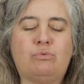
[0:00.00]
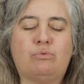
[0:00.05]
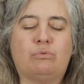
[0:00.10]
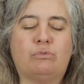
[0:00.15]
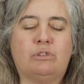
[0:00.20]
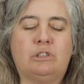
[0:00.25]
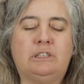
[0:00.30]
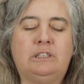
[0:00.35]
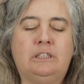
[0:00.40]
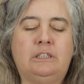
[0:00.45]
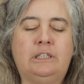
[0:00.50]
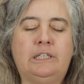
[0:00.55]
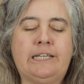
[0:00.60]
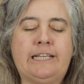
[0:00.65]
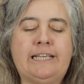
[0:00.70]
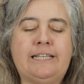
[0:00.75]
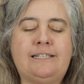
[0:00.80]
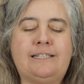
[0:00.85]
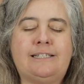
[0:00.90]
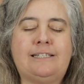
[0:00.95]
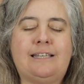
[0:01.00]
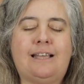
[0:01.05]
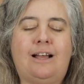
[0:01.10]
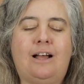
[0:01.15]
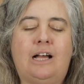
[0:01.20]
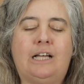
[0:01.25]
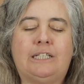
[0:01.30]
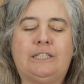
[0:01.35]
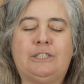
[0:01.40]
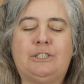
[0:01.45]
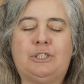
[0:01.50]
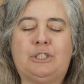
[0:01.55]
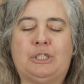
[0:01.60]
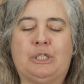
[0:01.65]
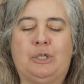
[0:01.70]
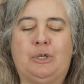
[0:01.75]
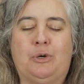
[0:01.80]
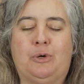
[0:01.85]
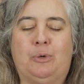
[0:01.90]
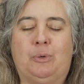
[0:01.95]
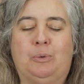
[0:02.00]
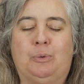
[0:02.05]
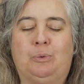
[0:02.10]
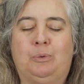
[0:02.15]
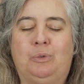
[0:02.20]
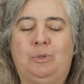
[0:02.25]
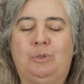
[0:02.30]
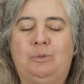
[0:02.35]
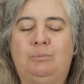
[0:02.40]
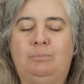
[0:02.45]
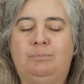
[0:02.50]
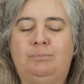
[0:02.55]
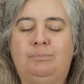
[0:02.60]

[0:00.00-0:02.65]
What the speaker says: release on a tone.